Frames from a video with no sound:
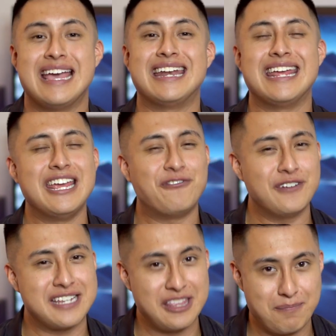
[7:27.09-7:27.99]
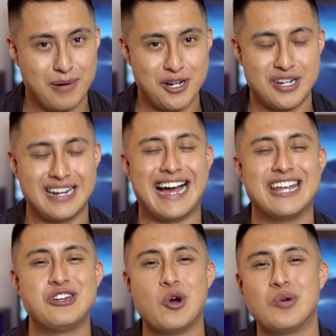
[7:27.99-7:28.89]
and if it's in the budget,
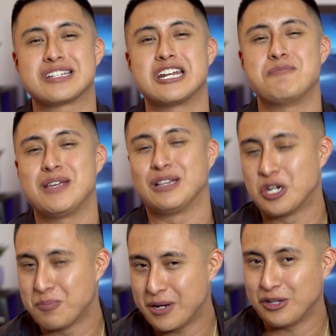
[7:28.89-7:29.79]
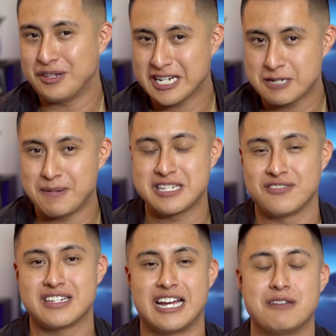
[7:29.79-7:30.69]
I know it's gonna be a little bit on the
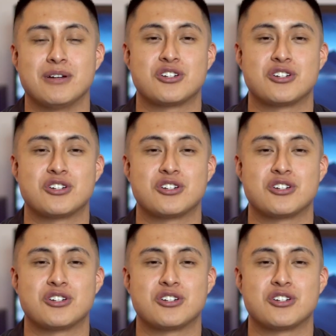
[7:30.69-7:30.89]
expensive side,